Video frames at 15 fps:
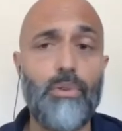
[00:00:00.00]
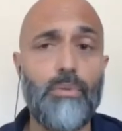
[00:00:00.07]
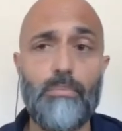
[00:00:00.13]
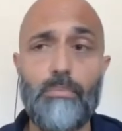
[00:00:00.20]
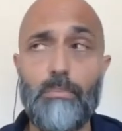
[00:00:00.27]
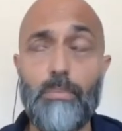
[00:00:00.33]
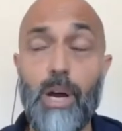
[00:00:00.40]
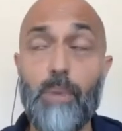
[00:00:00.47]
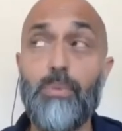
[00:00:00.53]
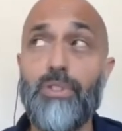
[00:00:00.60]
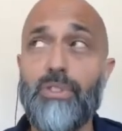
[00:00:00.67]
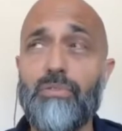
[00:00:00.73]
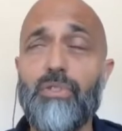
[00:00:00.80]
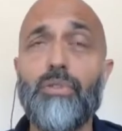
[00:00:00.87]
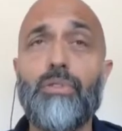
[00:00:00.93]
upwards
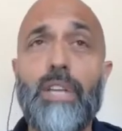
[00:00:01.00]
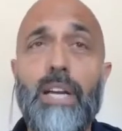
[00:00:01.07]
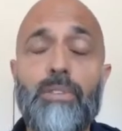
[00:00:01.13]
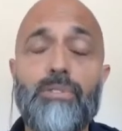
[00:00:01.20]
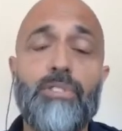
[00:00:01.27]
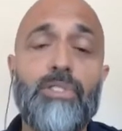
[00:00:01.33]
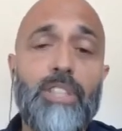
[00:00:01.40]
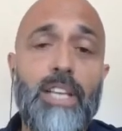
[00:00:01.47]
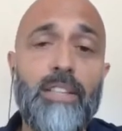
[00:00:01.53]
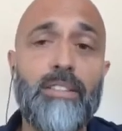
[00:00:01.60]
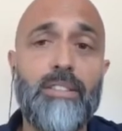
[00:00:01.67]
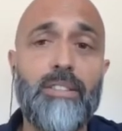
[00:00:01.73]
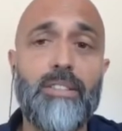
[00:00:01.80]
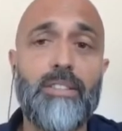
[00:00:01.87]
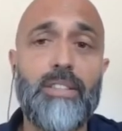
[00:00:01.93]
of 2,000
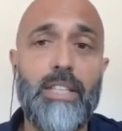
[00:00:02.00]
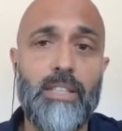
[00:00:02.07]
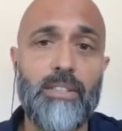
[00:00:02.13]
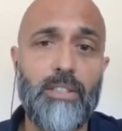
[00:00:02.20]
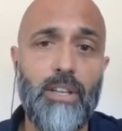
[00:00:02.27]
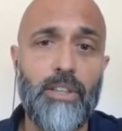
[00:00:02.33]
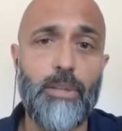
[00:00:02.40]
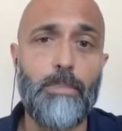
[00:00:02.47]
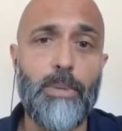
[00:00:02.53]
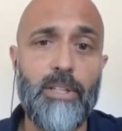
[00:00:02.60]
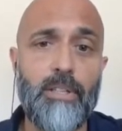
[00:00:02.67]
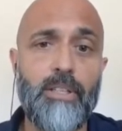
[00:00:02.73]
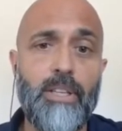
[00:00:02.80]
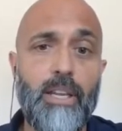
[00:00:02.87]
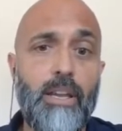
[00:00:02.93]
sensors inside the
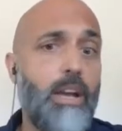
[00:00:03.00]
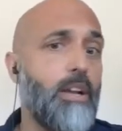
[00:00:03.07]
building